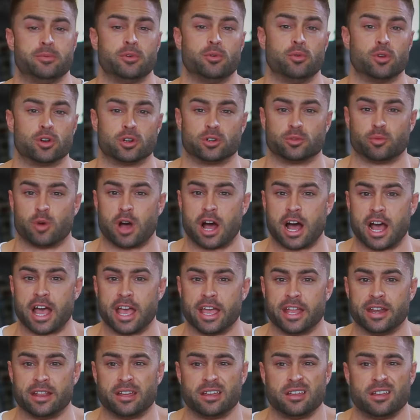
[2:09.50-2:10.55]
people
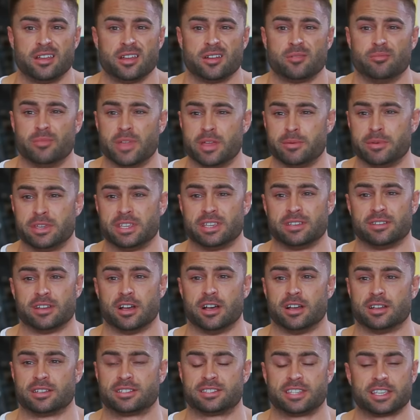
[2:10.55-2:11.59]
worldwide. Maybe
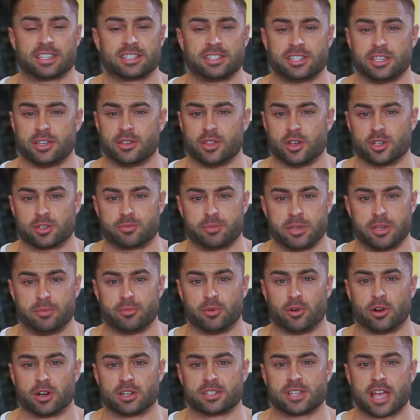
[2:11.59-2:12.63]
60 of those
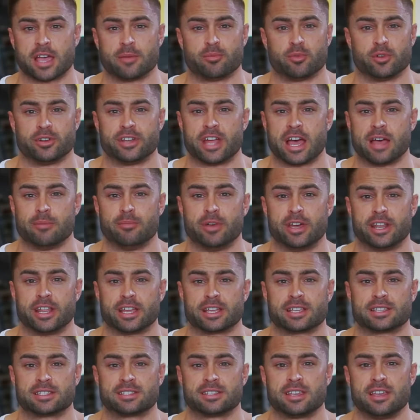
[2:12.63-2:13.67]
people are type 1
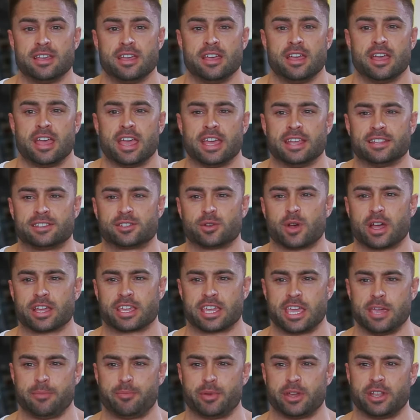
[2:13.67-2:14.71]
diabetics. And so I
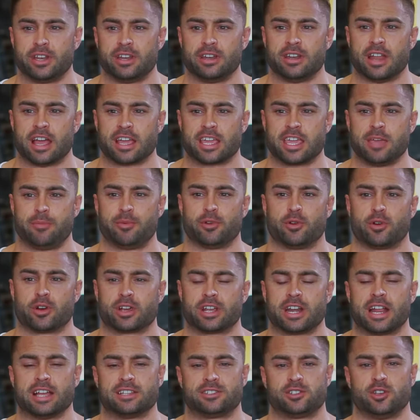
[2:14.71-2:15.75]
keep it
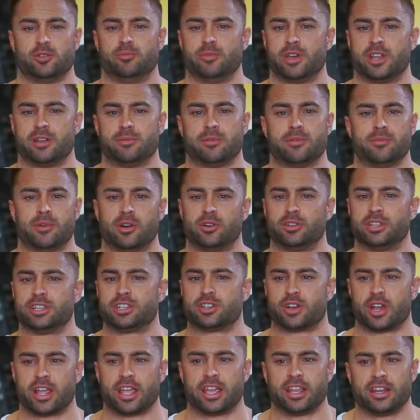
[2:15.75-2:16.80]
organized to a minimum. I only
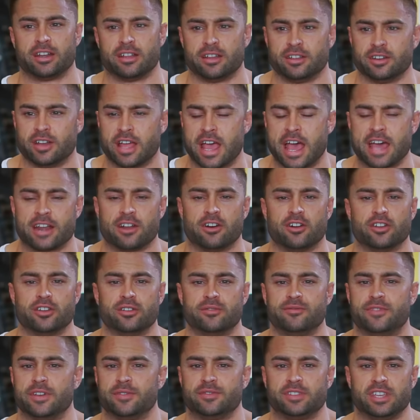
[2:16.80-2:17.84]
train and add
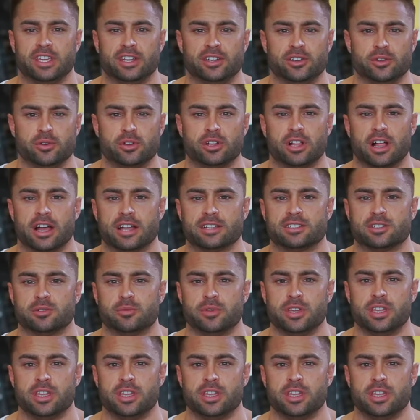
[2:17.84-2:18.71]
on 15 new clients a